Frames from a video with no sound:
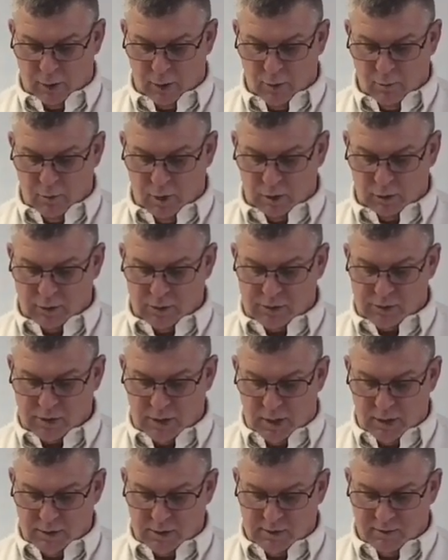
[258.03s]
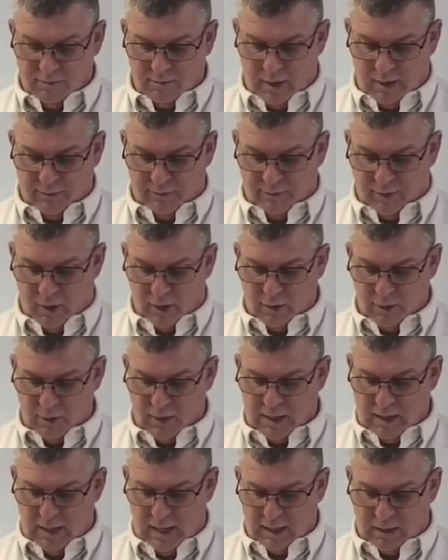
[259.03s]
and among the sons of my father,
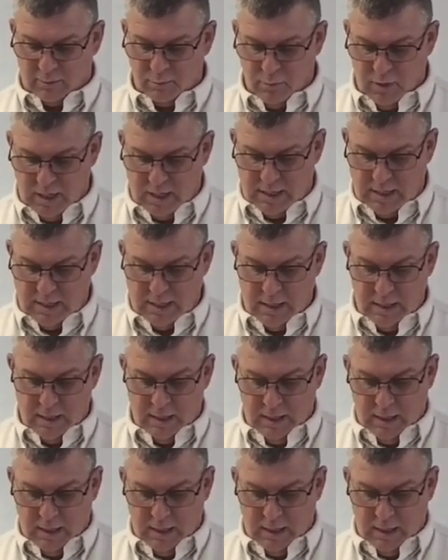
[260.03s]
he liked me